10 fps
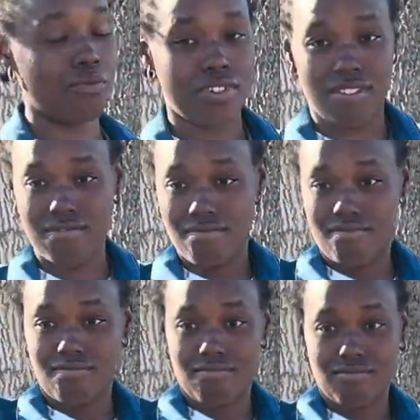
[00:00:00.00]
want to
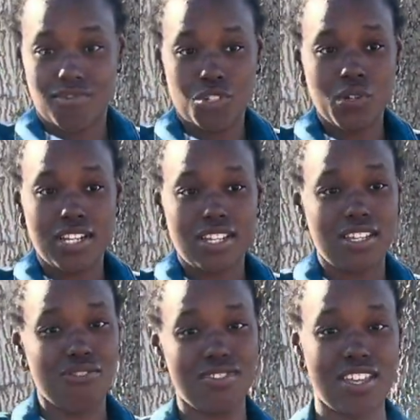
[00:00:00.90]
join
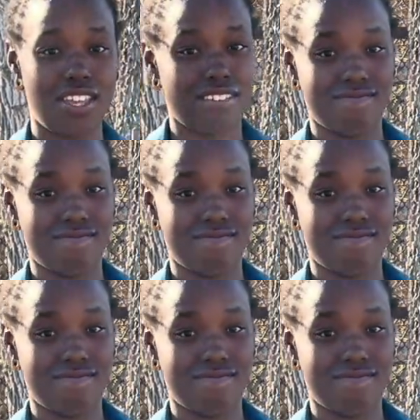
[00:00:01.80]
in, you can.